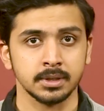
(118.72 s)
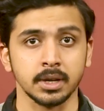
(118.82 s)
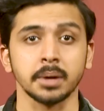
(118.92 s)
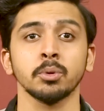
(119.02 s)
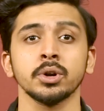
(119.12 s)

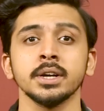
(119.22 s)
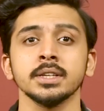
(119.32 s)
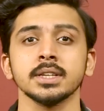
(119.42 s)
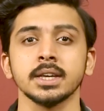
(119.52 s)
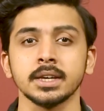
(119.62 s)
The repo rate
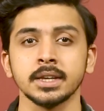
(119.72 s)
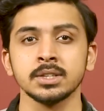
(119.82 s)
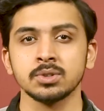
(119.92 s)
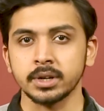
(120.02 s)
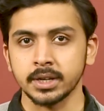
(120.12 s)
is
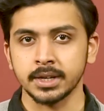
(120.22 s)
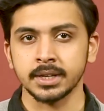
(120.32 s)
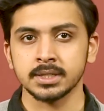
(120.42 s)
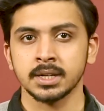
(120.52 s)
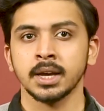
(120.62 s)
increased or
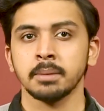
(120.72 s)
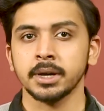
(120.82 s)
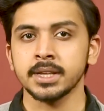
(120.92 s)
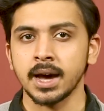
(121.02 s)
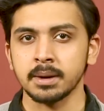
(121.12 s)
decreased
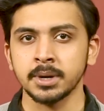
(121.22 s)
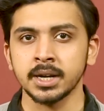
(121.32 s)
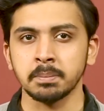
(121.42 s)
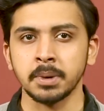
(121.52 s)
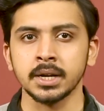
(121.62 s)
by the
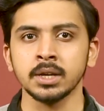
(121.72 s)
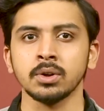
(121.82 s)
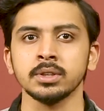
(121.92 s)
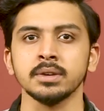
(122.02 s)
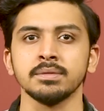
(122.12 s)
RBI depending
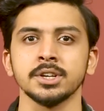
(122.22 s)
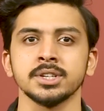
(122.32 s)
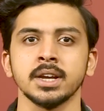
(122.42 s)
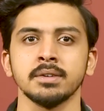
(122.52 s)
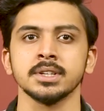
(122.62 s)
on the
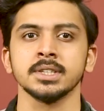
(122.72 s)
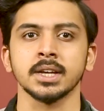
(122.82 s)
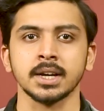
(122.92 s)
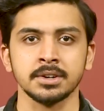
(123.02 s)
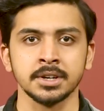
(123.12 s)
inflation levels in
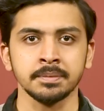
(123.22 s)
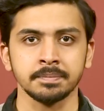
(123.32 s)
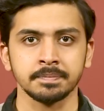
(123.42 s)
the country.